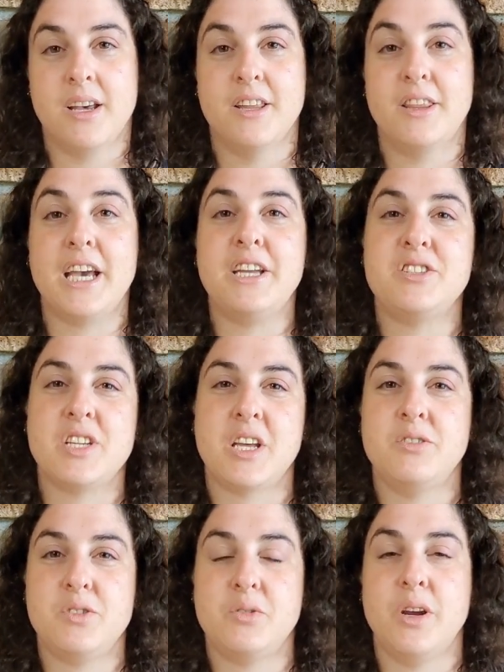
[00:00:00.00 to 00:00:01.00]
they
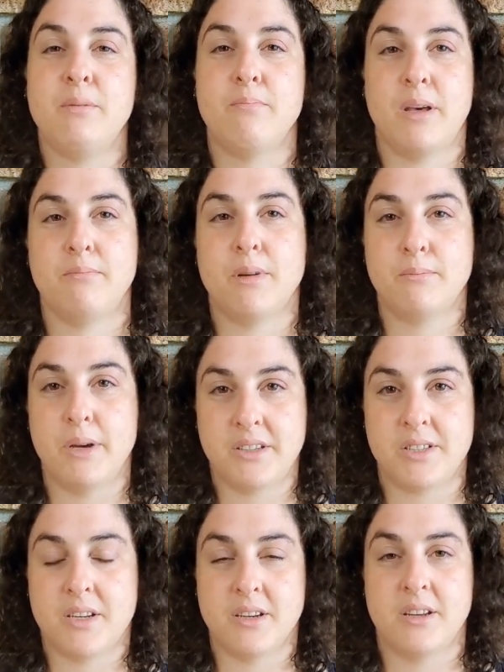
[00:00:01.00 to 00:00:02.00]
tend to remember
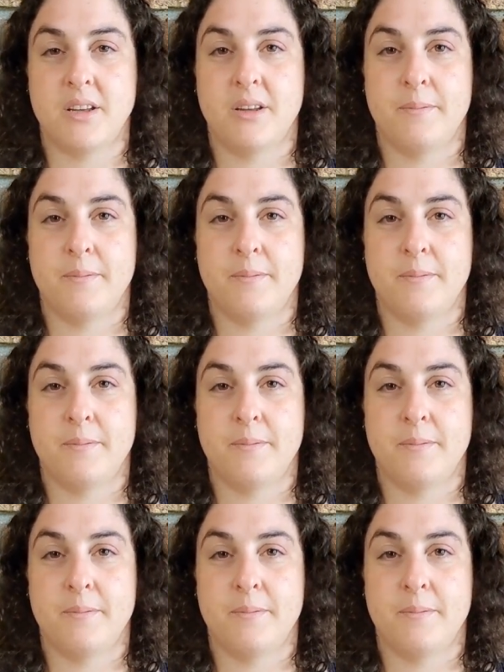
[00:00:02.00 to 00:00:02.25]
better